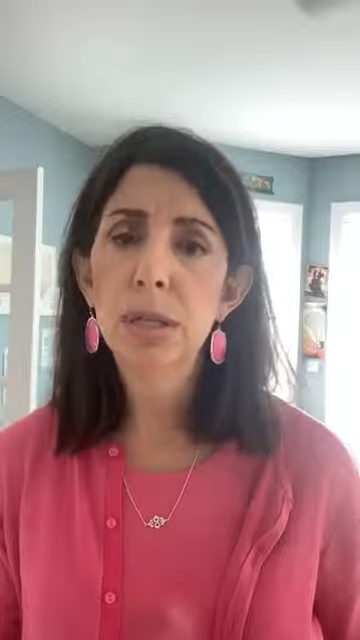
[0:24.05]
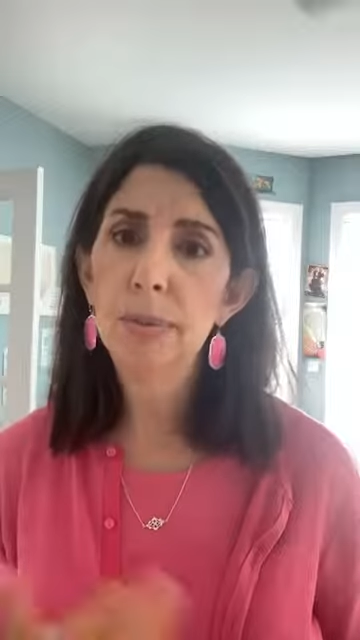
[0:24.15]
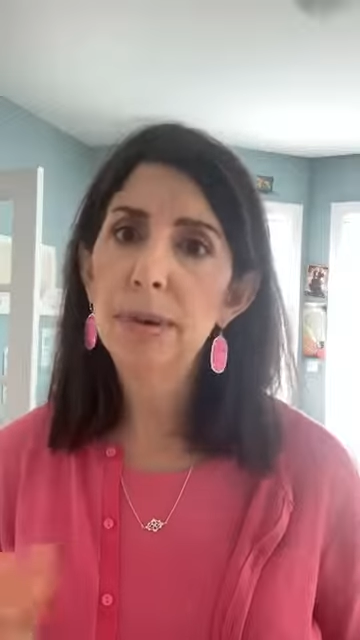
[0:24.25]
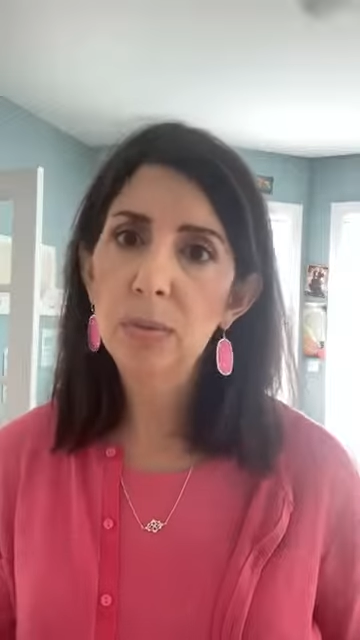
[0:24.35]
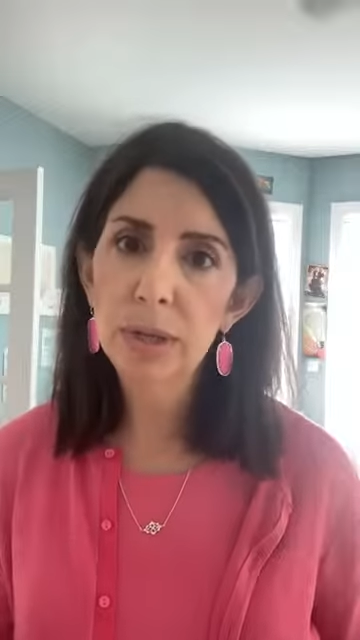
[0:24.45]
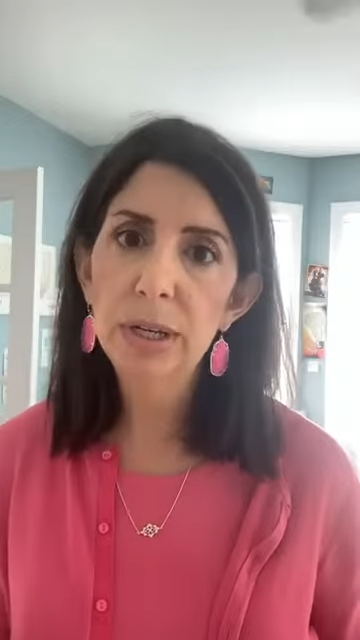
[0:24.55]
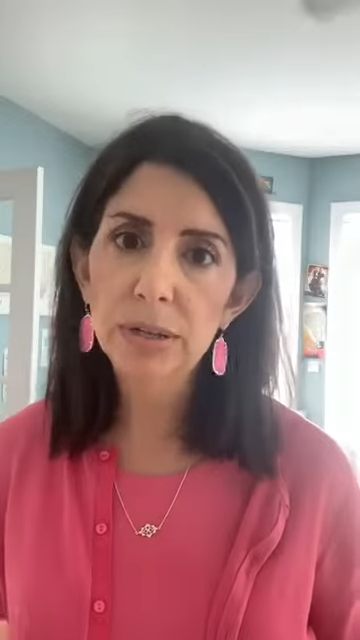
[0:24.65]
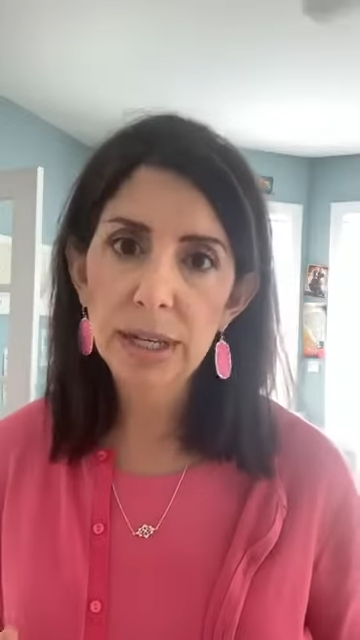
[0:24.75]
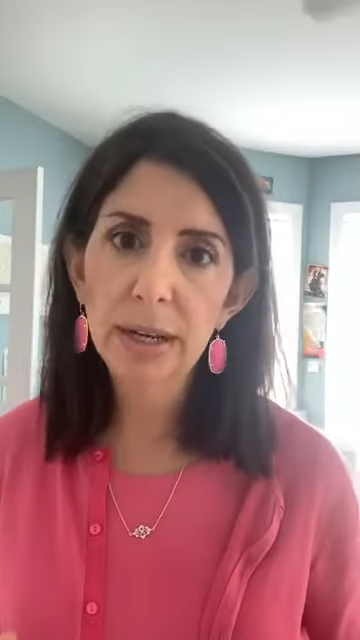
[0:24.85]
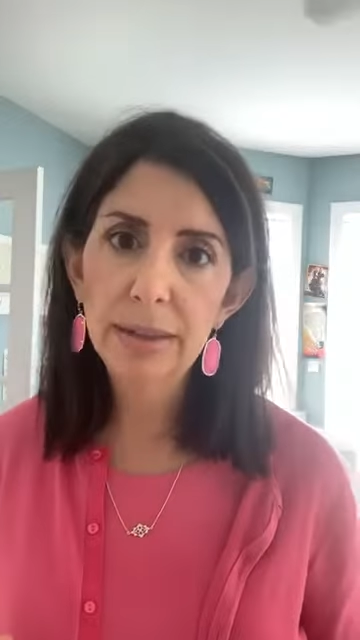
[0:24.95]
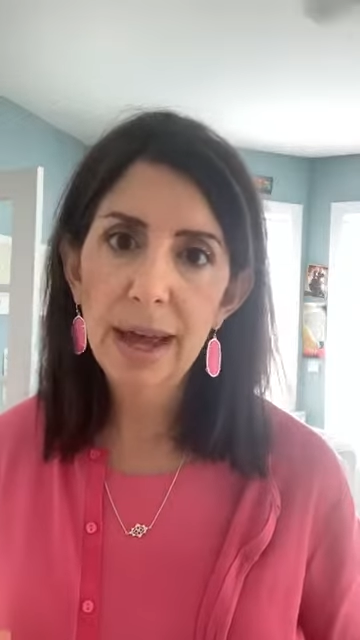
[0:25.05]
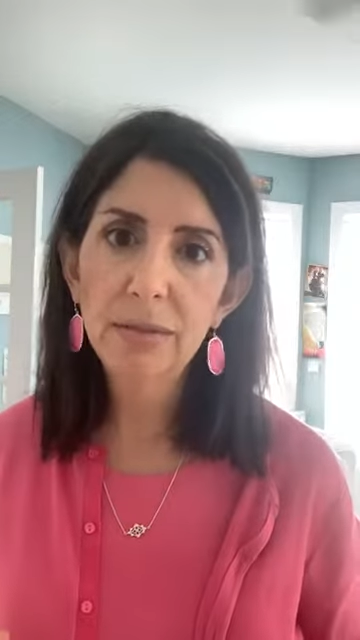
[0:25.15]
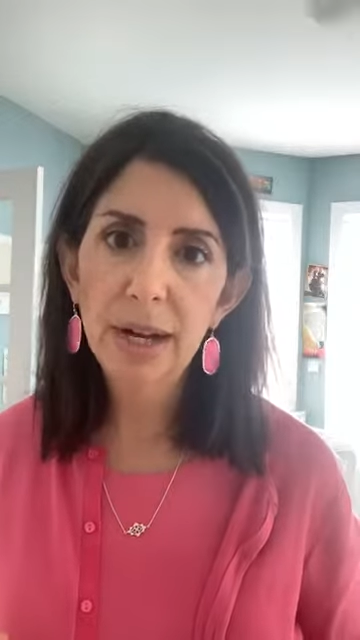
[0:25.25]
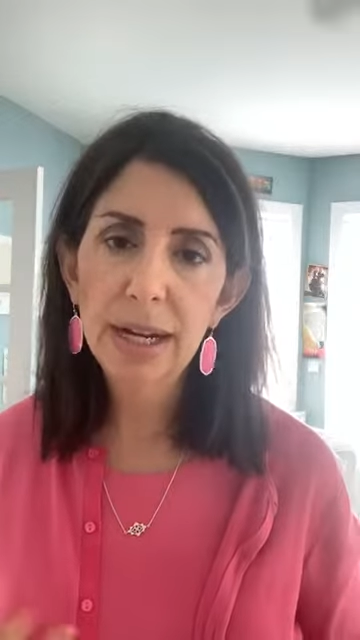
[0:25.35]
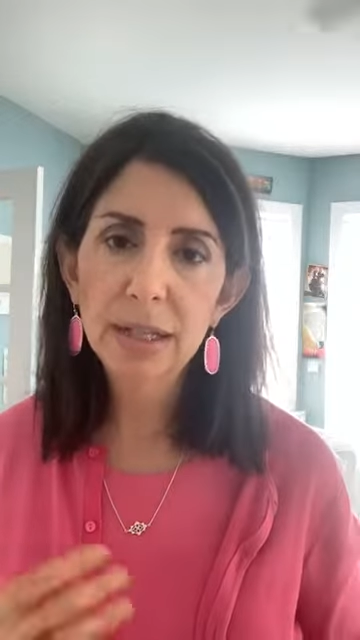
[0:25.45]
I mean, what do you say to that,
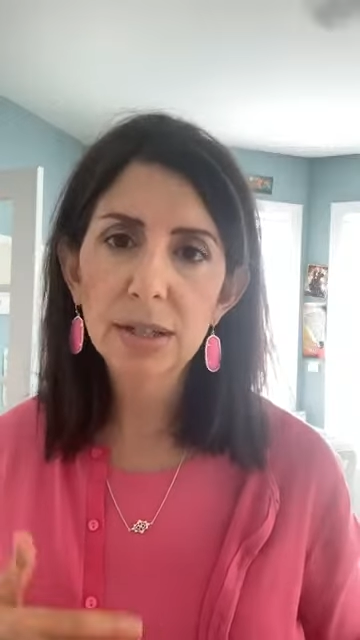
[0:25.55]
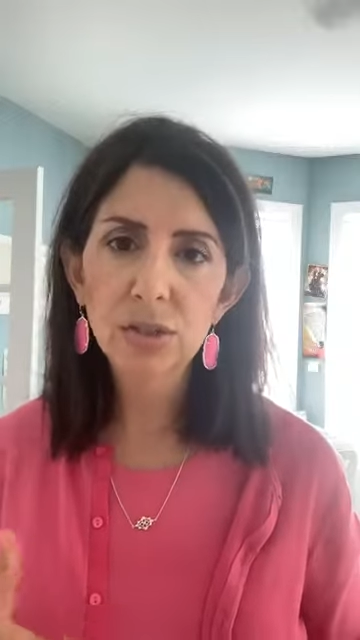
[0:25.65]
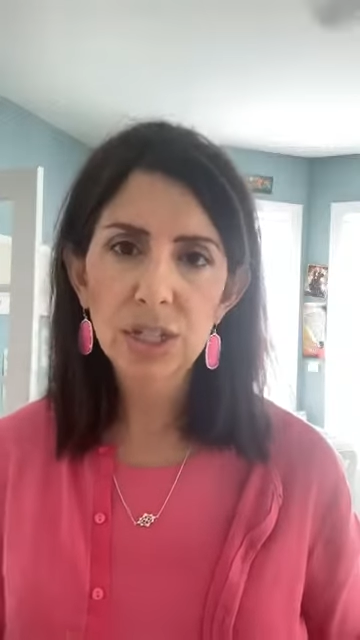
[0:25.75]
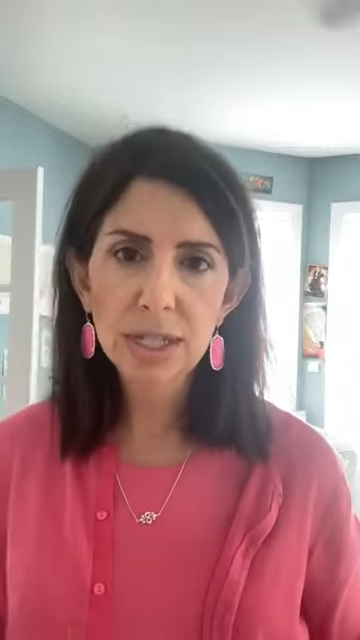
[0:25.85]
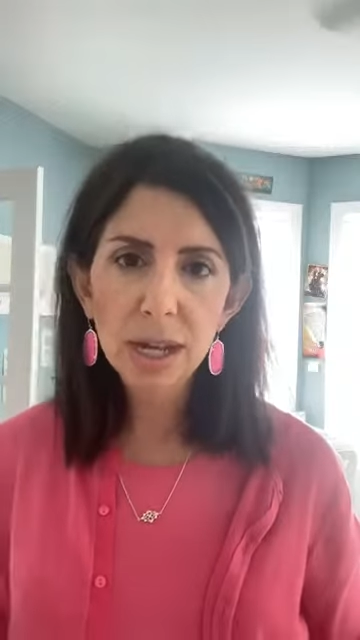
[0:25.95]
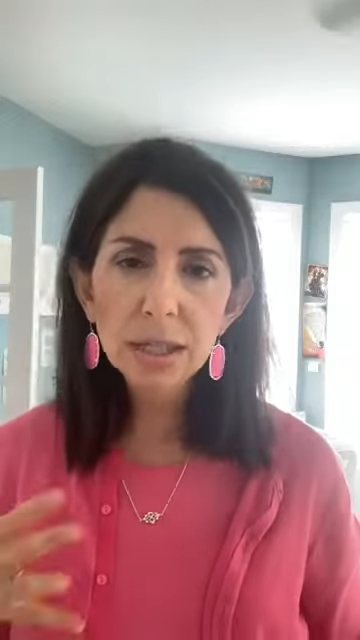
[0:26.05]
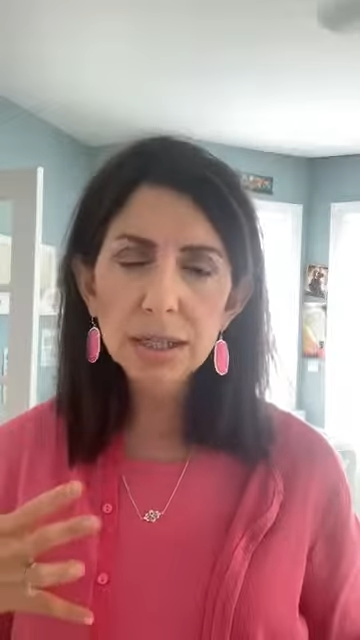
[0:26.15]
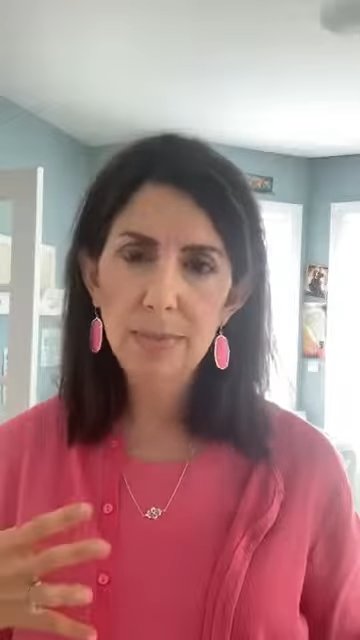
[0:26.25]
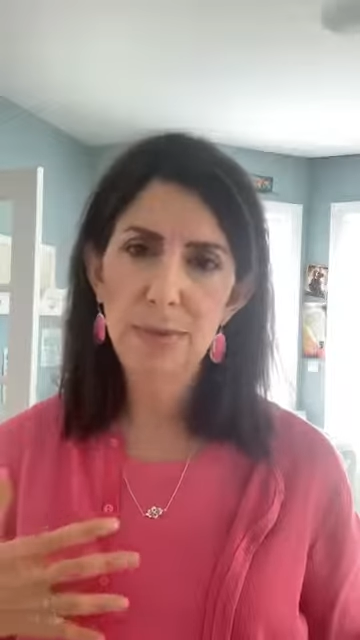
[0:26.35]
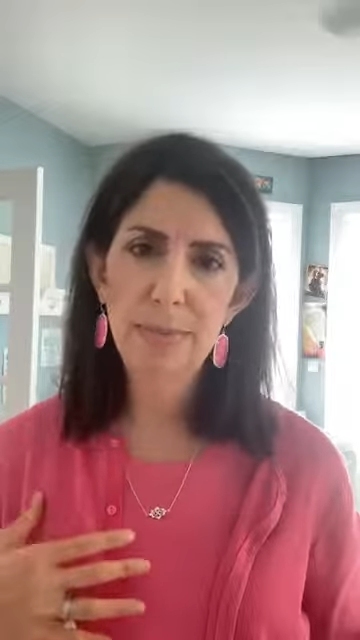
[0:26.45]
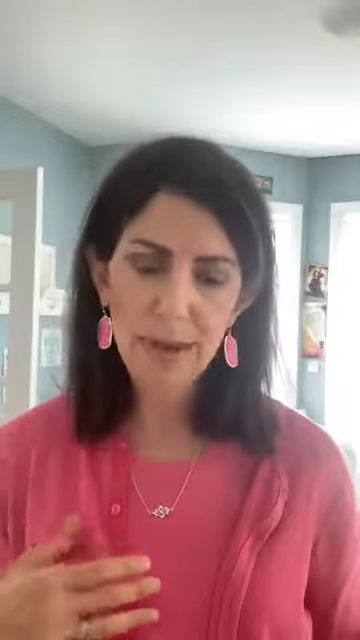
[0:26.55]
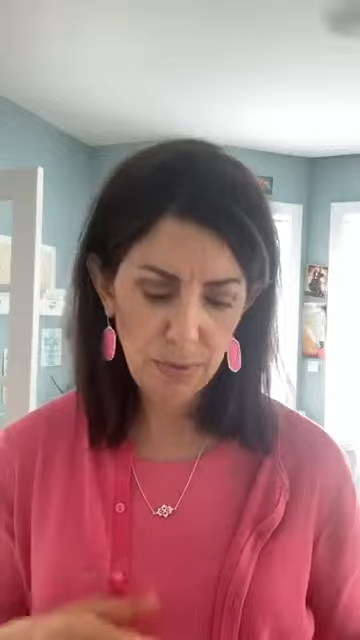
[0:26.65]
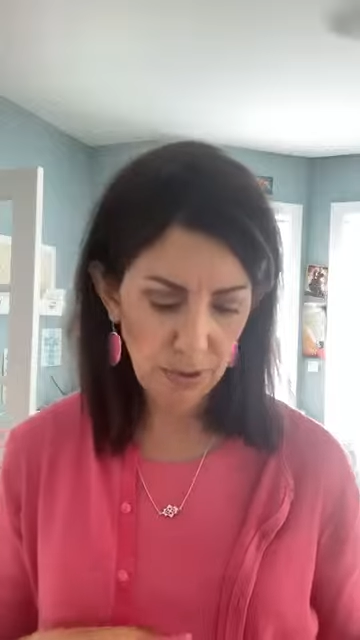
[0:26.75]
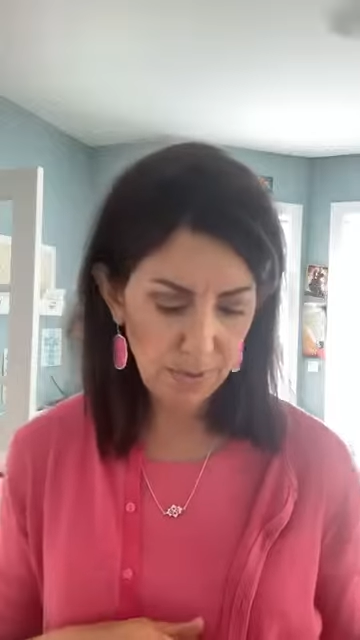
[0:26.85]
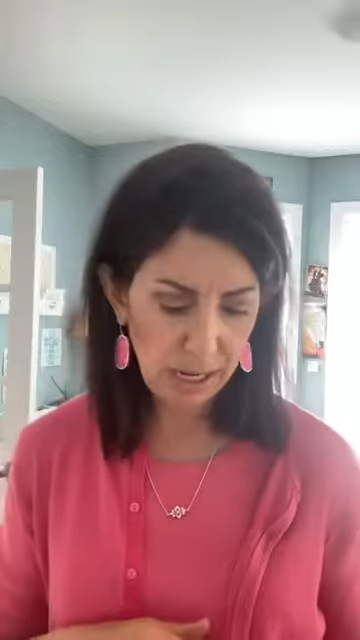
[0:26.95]
right? So she snuggles up in bed
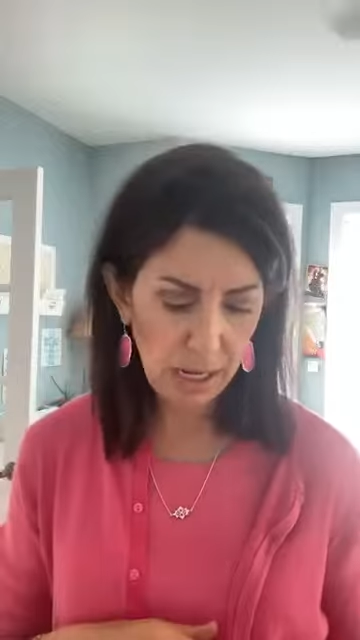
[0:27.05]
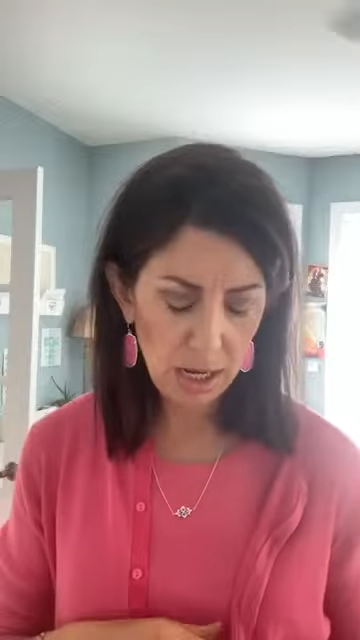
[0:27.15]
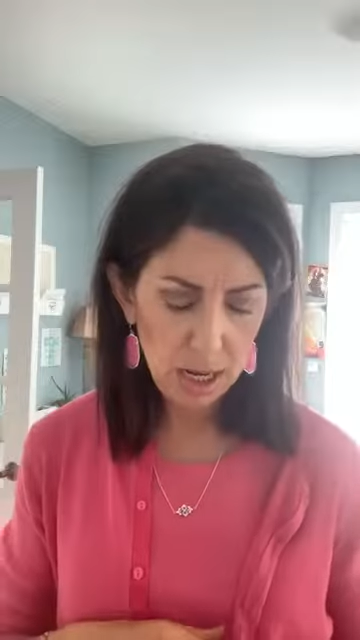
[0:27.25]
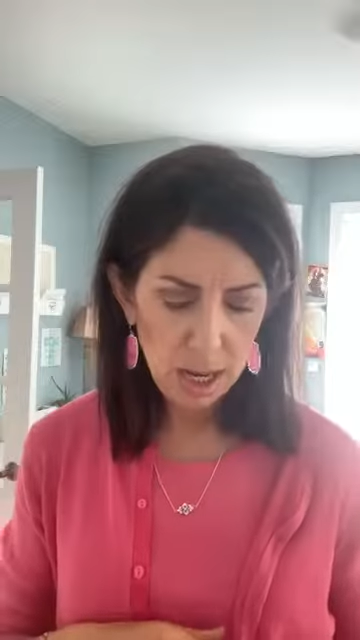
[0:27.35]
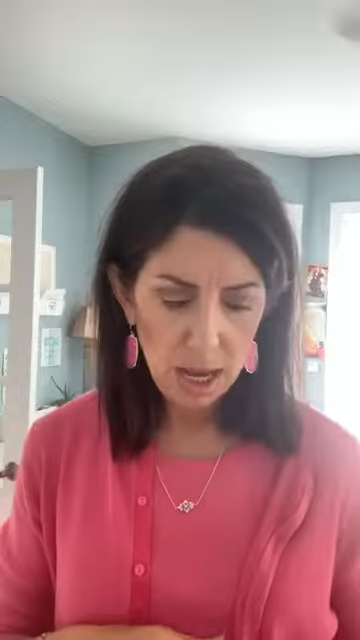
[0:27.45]
with me